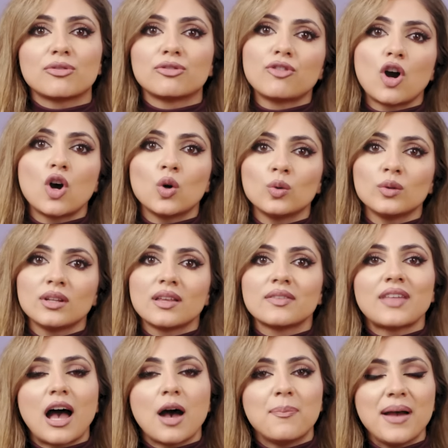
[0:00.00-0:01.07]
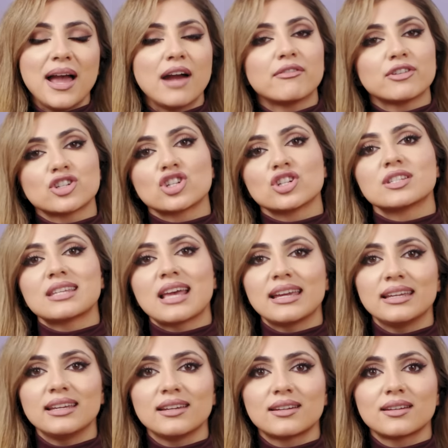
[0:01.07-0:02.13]
role that a parent should
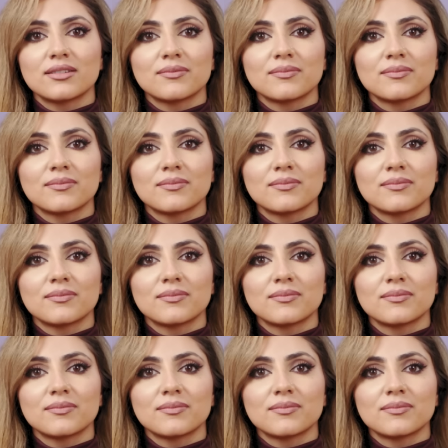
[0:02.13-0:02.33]
take.